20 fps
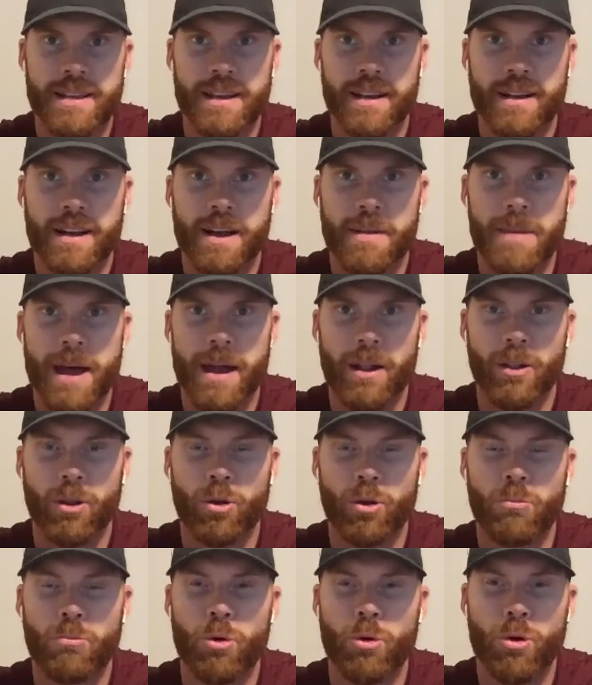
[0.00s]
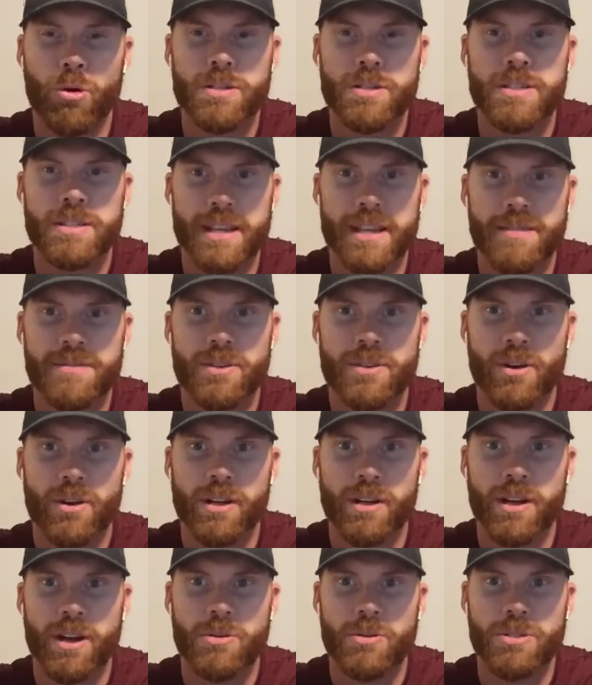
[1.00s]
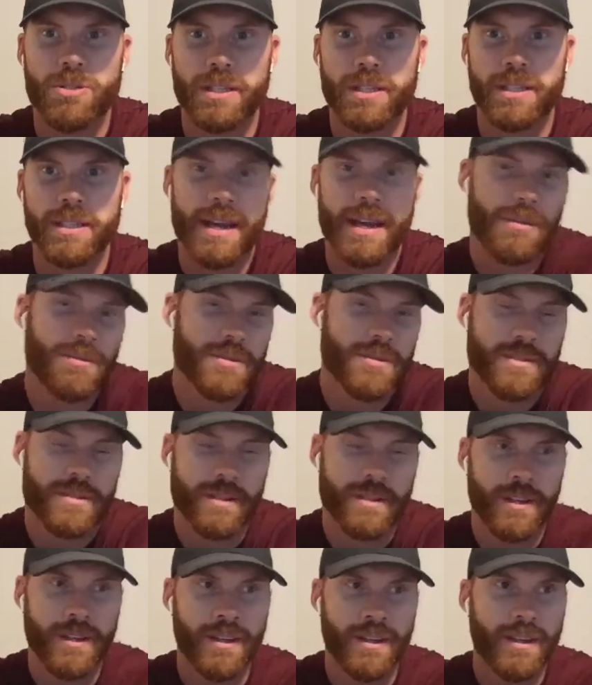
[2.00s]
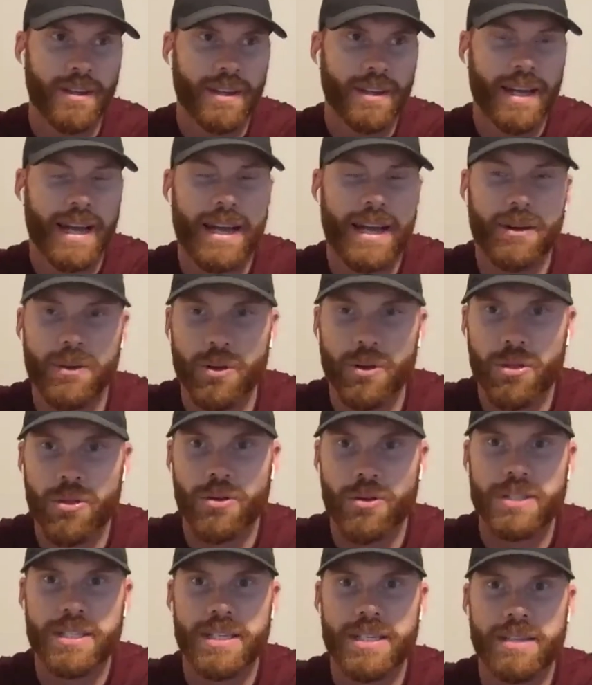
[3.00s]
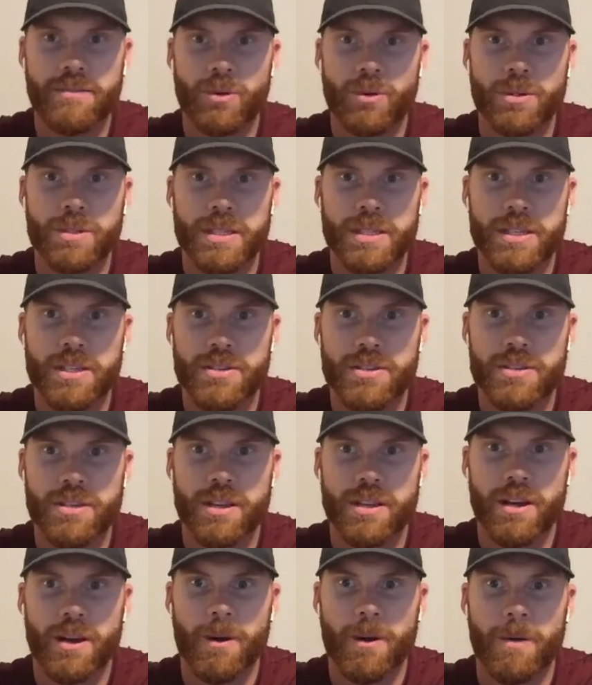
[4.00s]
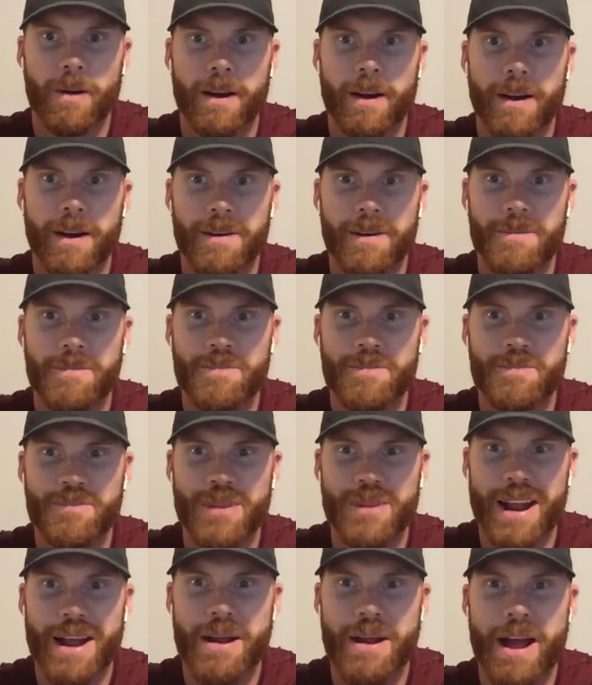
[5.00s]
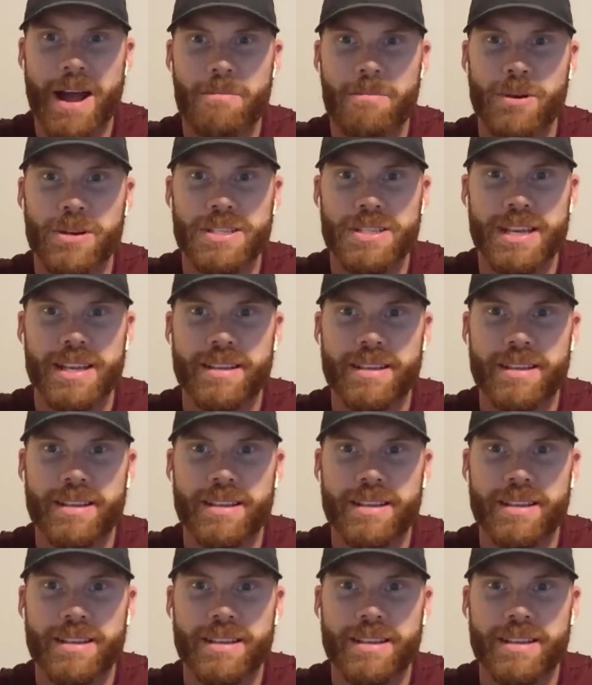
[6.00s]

come out a little more since I've started coaching, and that was, I don't know, 13, 14 years ago. But I appreciate the